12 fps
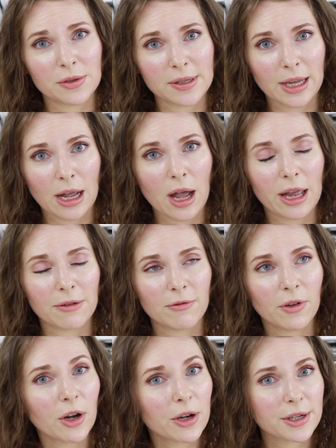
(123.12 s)
using a
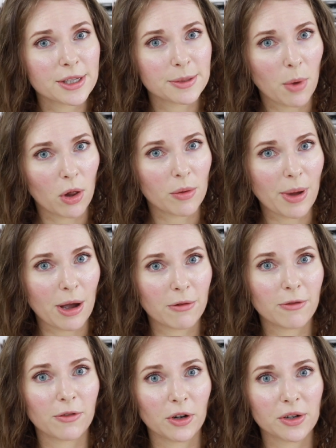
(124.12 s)
very small amount
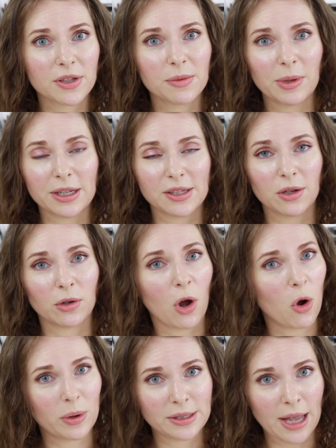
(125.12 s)
first because you can
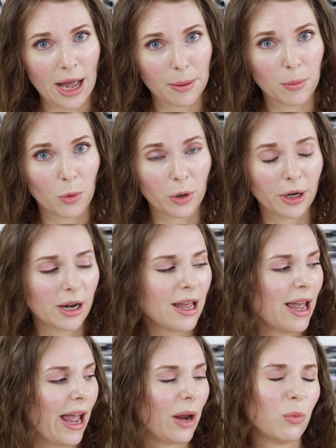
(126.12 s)
always add more,
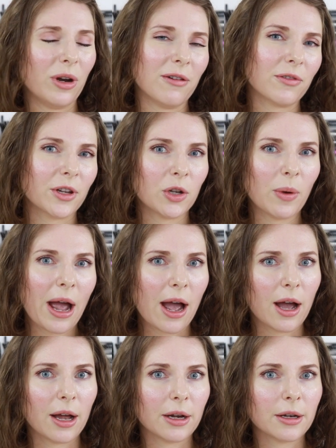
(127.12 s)
and whenever you
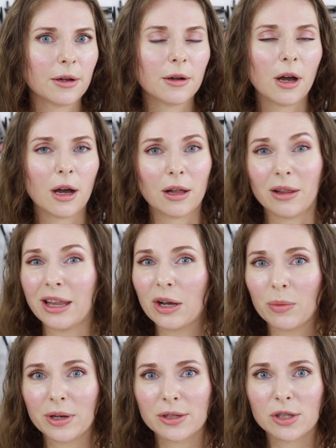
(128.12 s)
add a
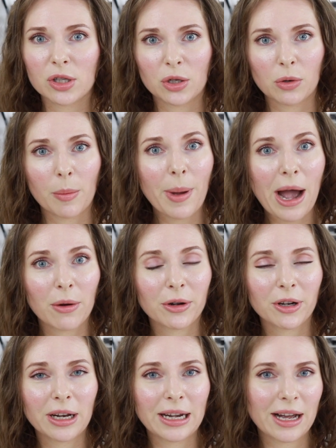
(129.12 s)
liquid to a
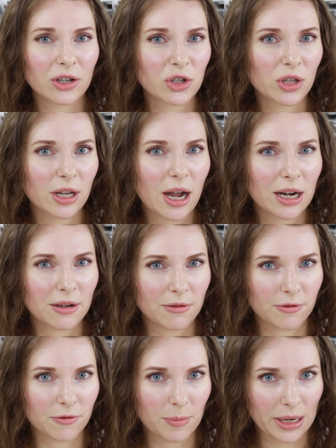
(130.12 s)
powder, it actually kind
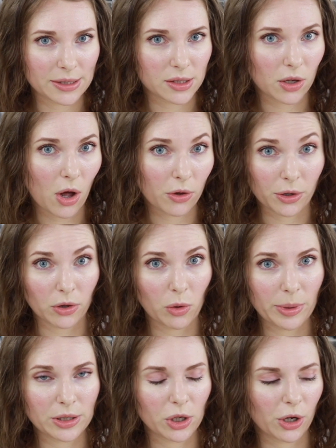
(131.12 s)
of makes the color a little
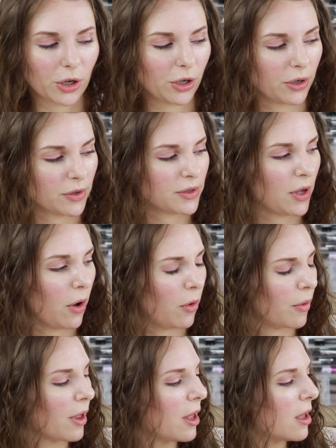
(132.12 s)
bit darker.
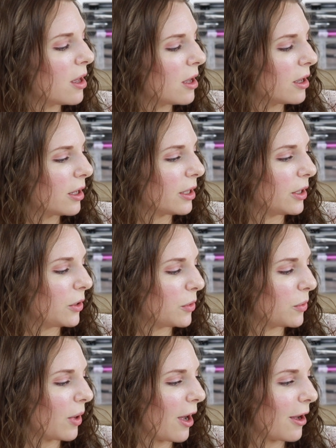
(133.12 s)
So
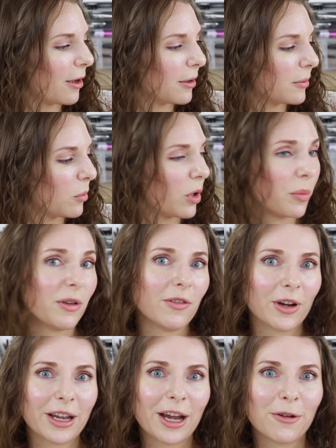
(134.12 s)
you want to be
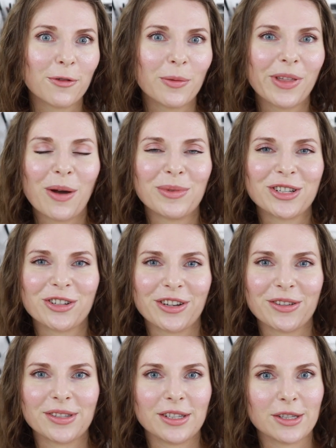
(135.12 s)
very careful with how much you're
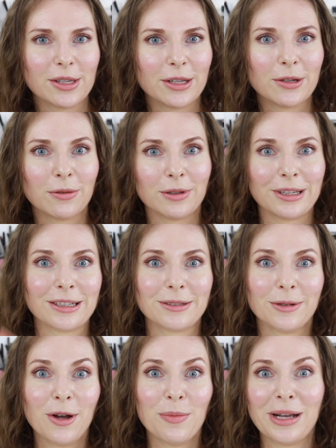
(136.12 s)
using so you don't look,
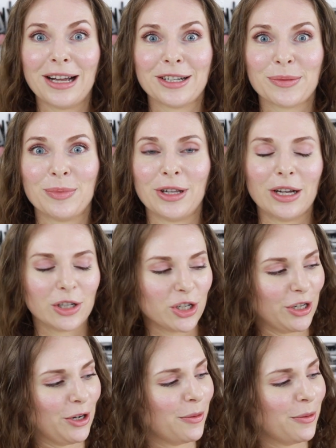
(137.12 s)
oh my gosh, blush, you